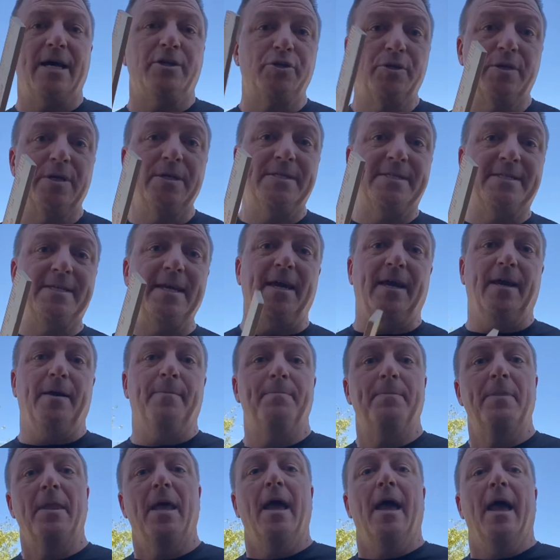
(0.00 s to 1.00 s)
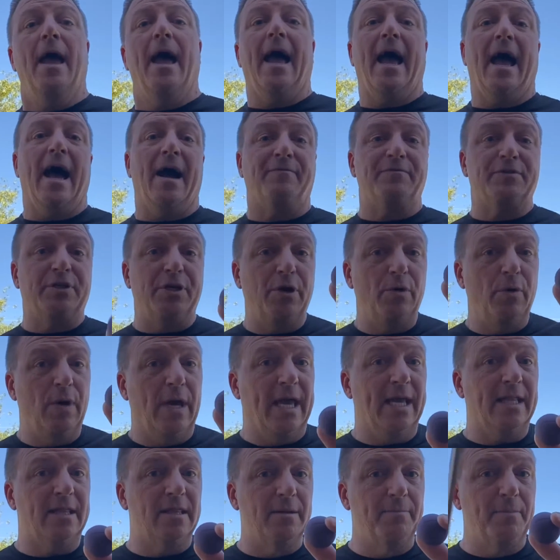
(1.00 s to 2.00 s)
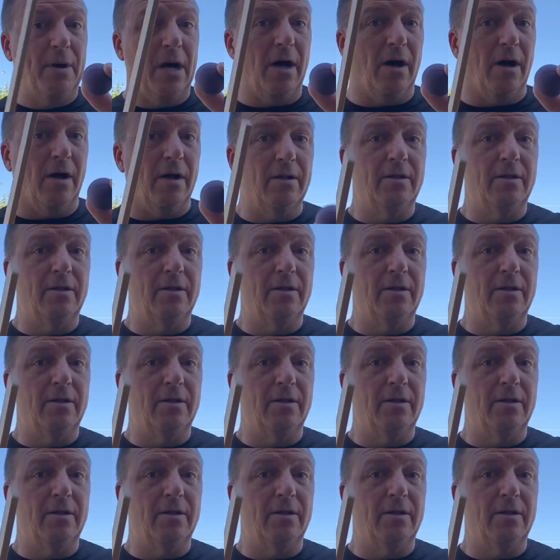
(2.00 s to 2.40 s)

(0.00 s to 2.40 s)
you can see, after you hit the ball,